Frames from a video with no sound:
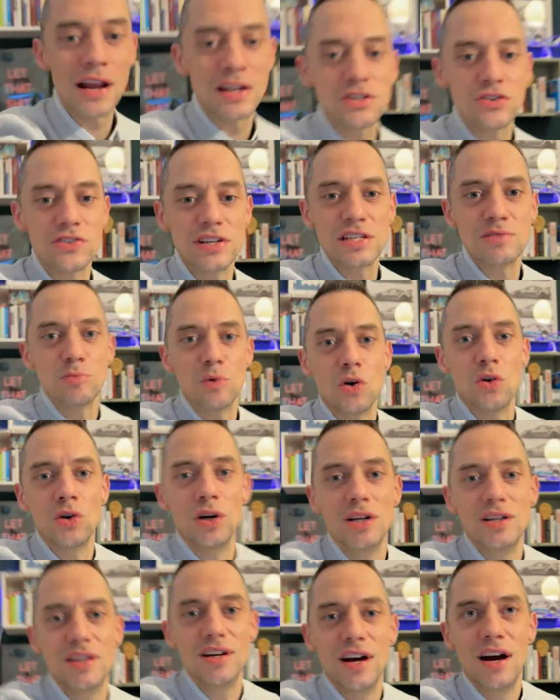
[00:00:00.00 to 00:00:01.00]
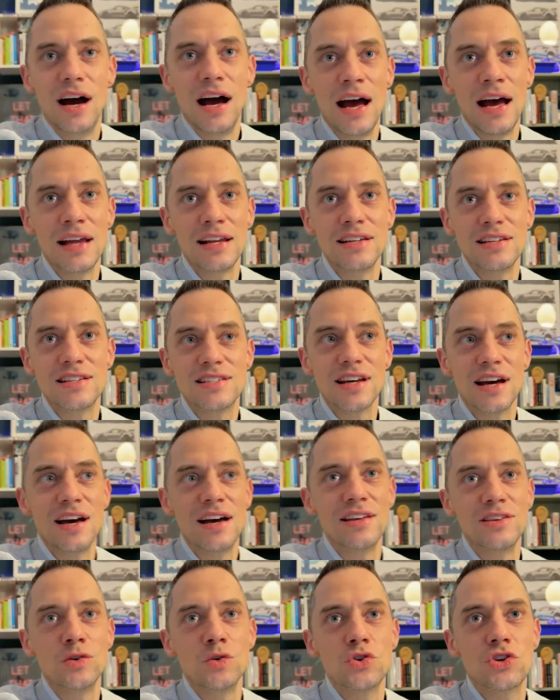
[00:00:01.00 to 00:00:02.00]
Turismo, and
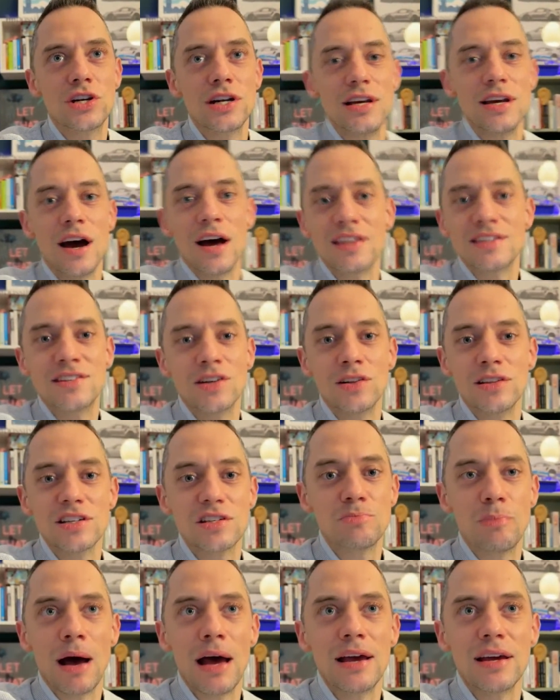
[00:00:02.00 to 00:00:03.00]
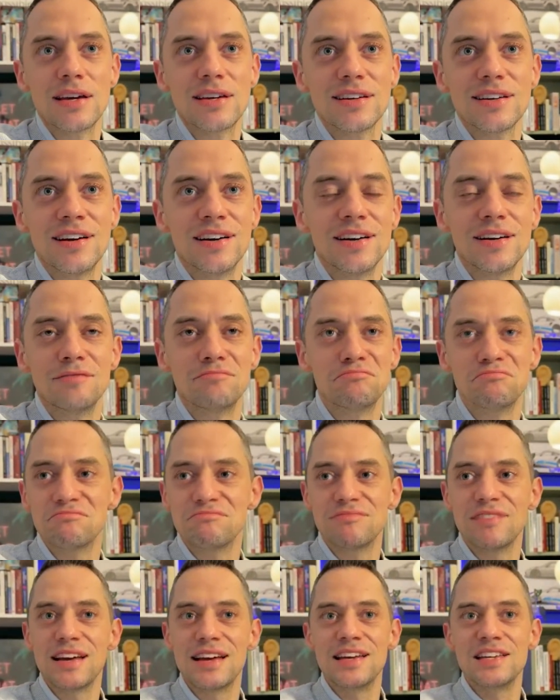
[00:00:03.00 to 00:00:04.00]
usually until the spike
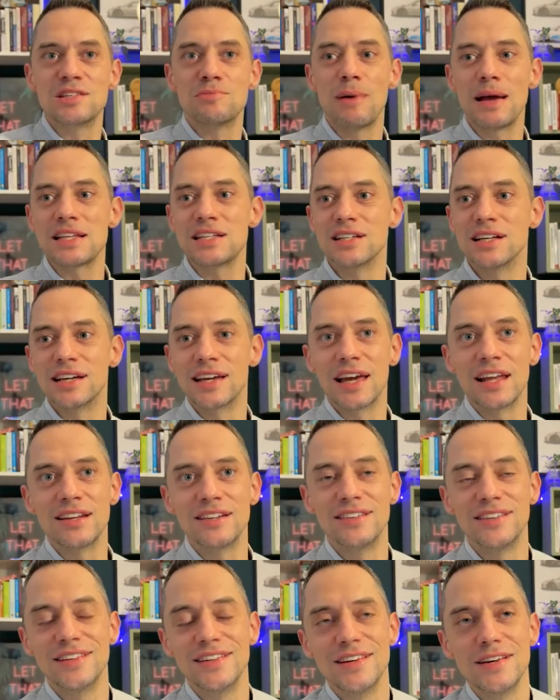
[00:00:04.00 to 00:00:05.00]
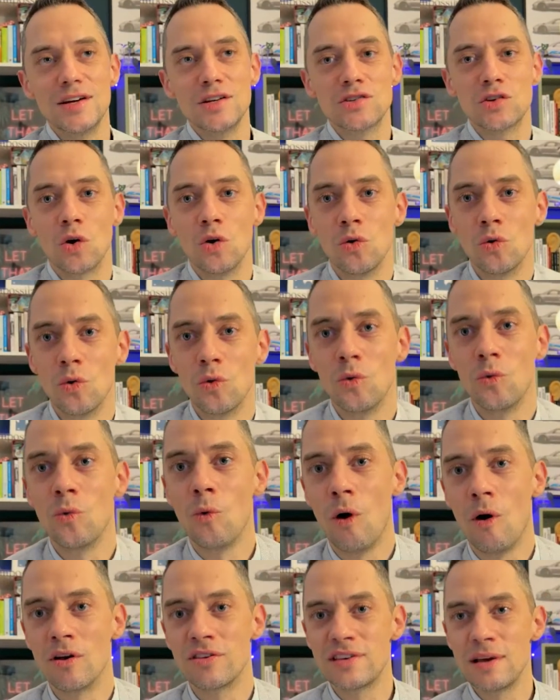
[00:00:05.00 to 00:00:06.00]
is better again. So
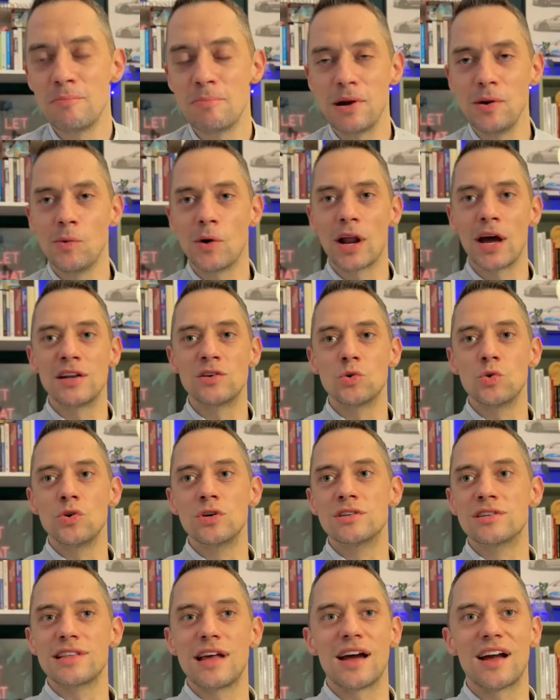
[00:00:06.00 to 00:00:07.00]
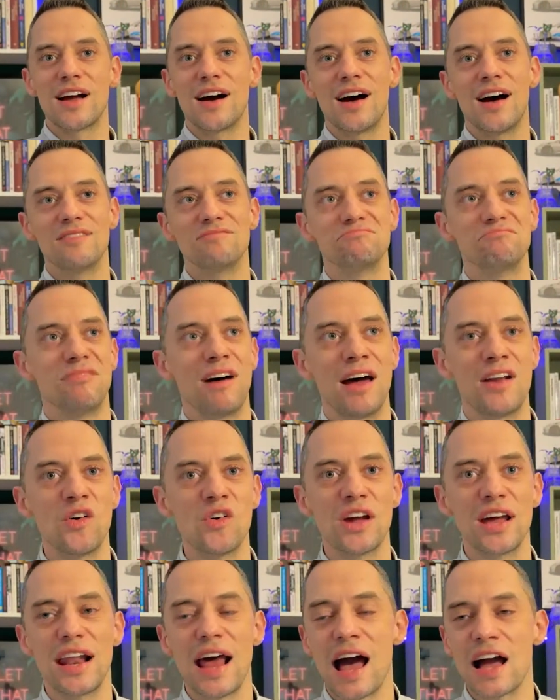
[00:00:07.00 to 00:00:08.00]
simply what I do is I don't
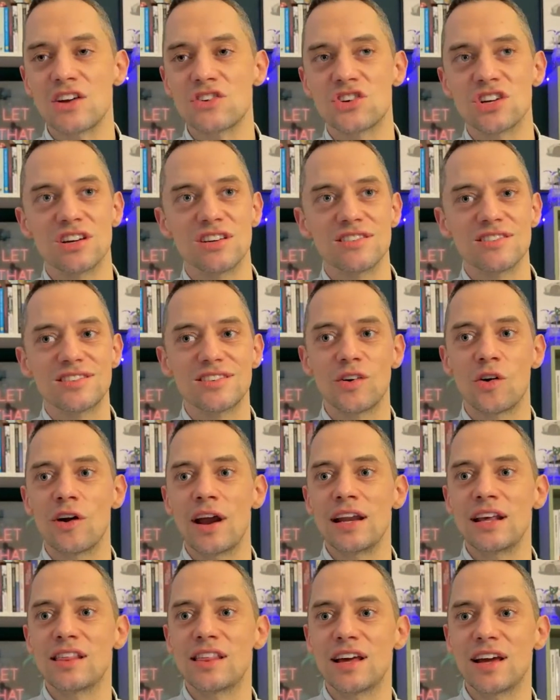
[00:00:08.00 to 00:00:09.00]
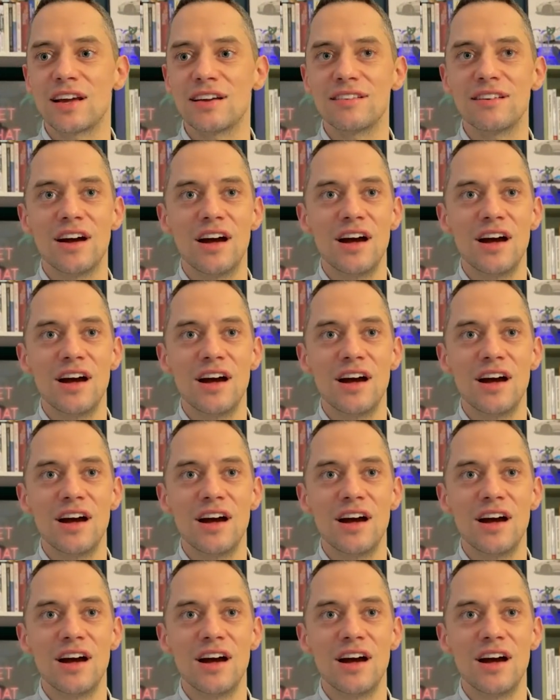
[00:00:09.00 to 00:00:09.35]
get anxious or anything.